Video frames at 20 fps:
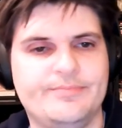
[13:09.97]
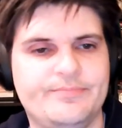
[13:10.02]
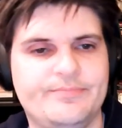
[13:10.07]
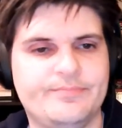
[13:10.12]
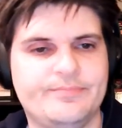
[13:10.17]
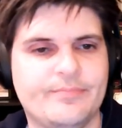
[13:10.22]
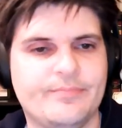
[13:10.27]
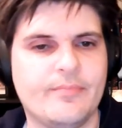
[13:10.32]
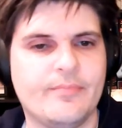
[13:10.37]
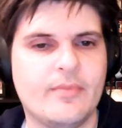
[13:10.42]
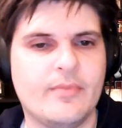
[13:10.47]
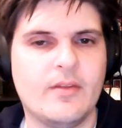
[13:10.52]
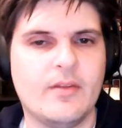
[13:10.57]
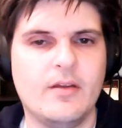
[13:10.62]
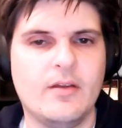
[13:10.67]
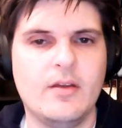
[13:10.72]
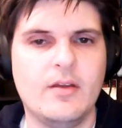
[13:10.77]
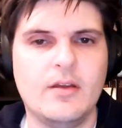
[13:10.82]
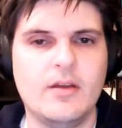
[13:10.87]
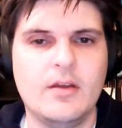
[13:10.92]

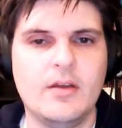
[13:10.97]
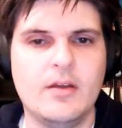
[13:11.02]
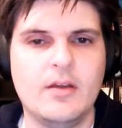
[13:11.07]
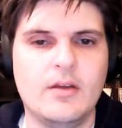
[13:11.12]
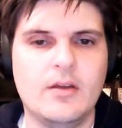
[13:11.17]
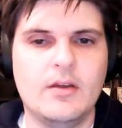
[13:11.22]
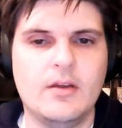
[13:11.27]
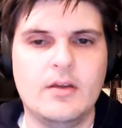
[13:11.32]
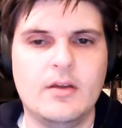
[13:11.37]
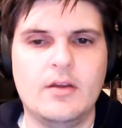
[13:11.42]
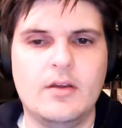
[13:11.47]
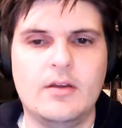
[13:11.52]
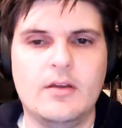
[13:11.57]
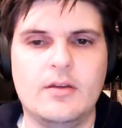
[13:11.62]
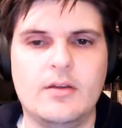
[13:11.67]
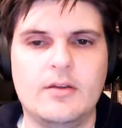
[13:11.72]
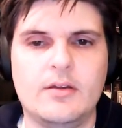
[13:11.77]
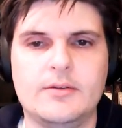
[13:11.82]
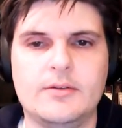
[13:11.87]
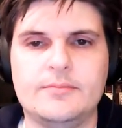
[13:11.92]

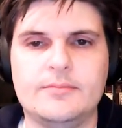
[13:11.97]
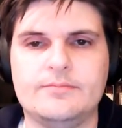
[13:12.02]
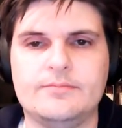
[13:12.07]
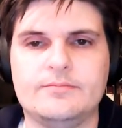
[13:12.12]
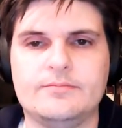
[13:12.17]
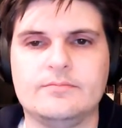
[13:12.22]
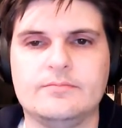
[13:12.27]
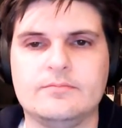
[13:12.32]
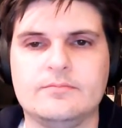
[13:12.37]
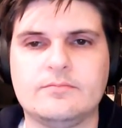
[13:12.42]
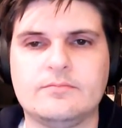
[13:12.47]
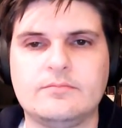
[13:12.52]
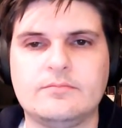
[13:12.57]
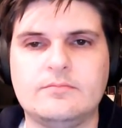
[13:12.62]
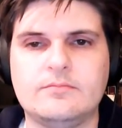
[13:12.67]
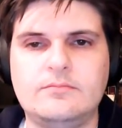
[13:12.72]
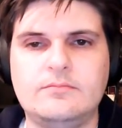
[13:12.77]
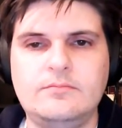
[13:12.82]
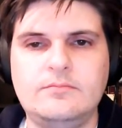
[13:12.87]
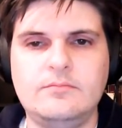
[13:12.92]

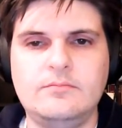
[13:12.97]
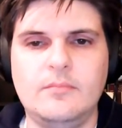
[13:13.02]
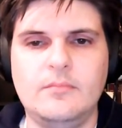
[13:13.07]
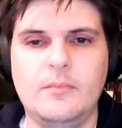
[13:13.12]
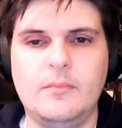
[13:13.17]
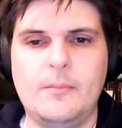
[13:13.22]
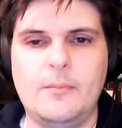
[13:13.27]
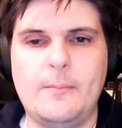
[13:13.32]
Nobody speaks.